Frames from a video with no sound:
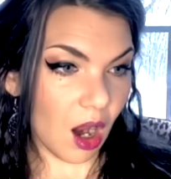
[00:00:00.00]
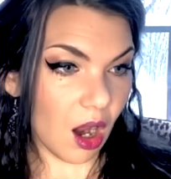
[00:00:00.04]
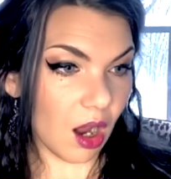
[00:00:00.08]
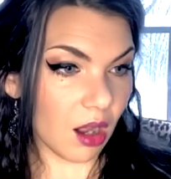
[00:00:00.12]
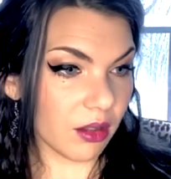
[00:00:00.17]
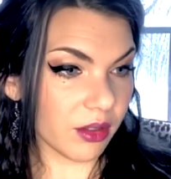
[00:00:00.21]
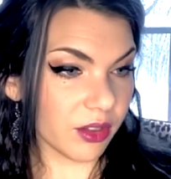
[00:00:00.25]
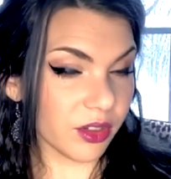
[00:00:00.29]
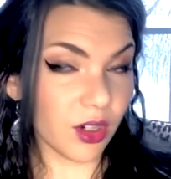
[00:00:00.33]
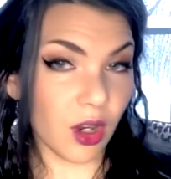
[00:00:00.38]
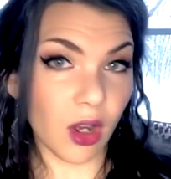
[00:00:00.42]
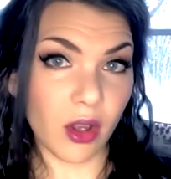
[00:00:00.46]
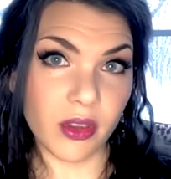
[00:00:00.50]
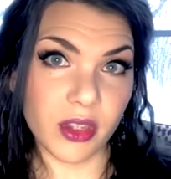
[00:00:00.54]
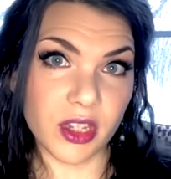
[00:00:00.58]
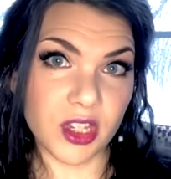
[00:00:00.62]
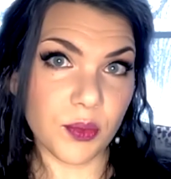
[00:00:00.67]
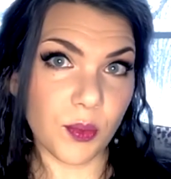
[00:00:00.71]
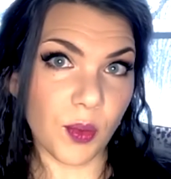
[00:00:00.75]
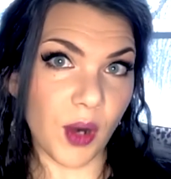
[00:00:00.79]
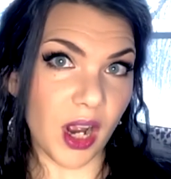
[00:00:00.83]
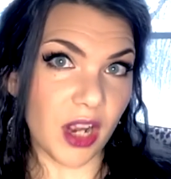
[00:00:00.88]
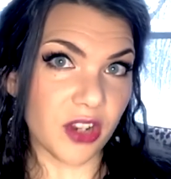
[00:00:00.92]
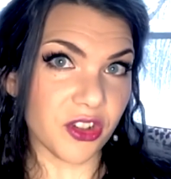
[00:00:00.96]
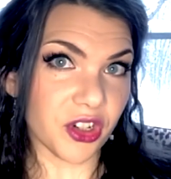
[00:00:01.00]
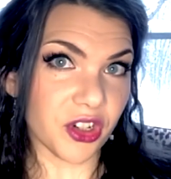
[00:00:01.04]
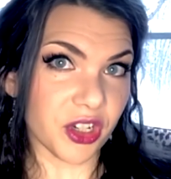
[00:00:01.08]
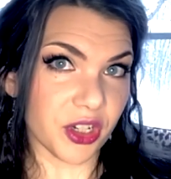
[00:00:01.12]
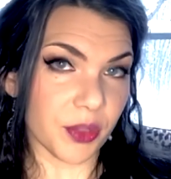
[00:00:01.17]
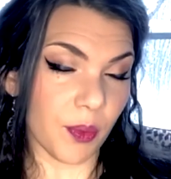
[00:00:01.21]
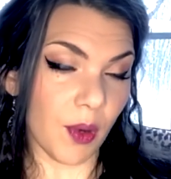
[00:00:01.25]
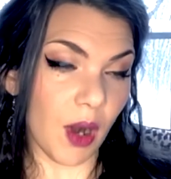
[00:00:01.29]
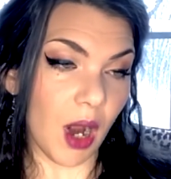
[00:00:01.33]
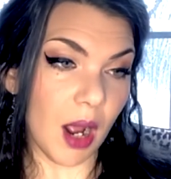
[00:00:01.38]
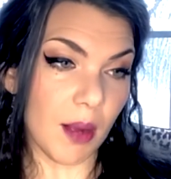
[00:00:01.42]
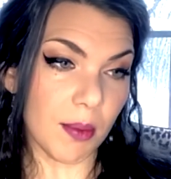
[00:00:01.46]
All in all, this project
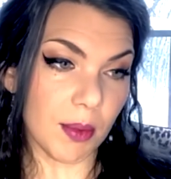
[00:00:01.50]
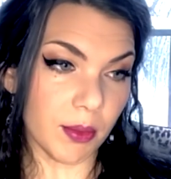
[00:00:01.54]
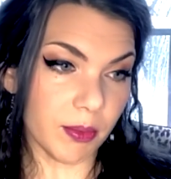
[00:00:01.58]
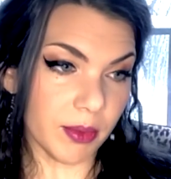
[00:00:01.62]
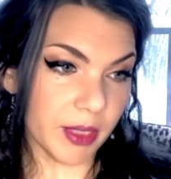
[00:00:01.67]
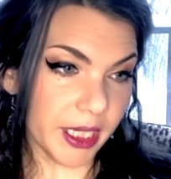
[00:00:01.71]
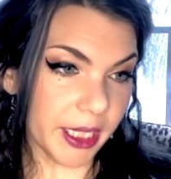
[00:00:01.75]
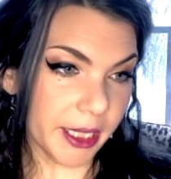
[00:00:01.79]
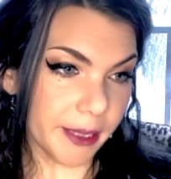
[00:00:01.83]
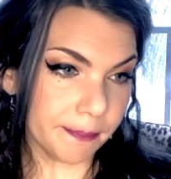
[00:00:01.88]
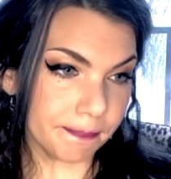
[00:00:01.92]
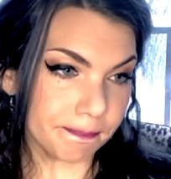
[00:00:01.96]
probably,